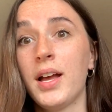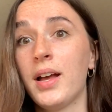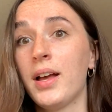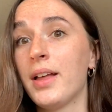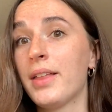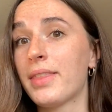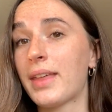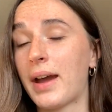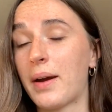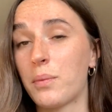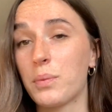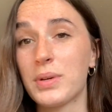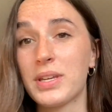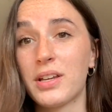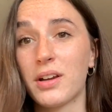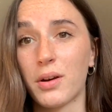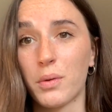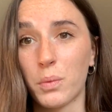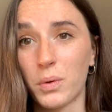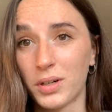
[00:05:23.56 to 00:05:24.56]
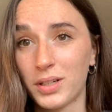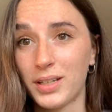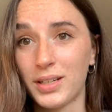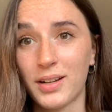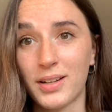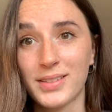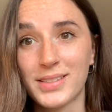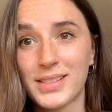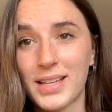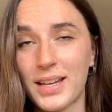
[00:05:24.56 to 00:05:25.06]
that we are working
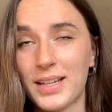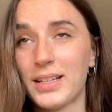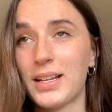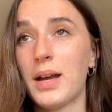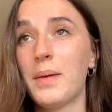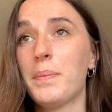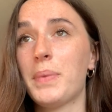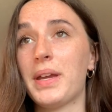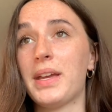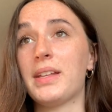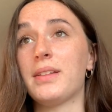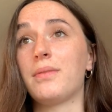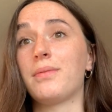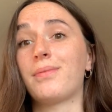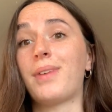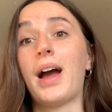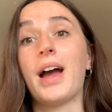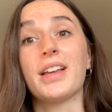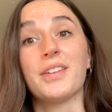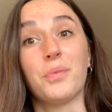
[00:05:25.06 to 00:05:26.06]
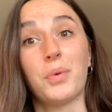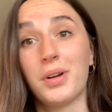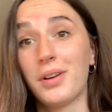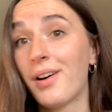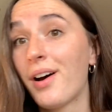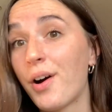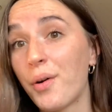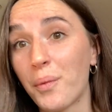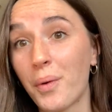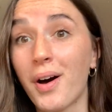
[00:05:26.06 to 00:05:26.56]
on setting up. And I want
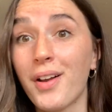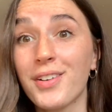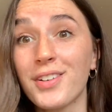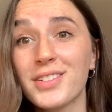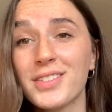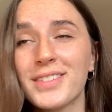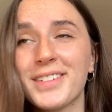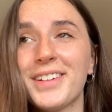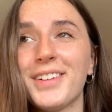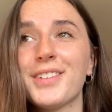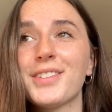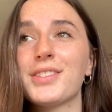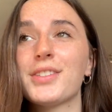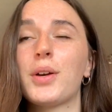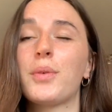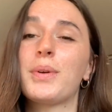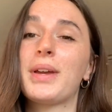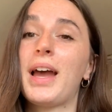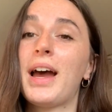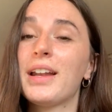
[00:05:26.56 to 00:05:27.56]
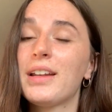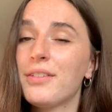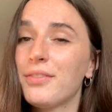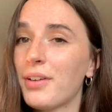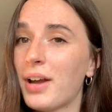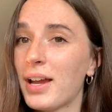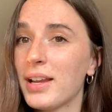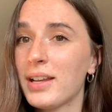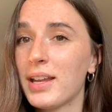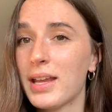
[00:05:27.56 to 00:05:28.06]
hot water still, so we had to
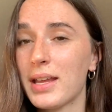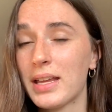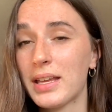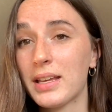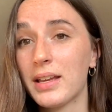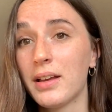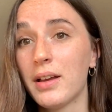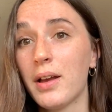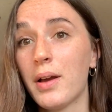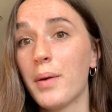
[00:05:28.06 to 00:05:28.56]
find a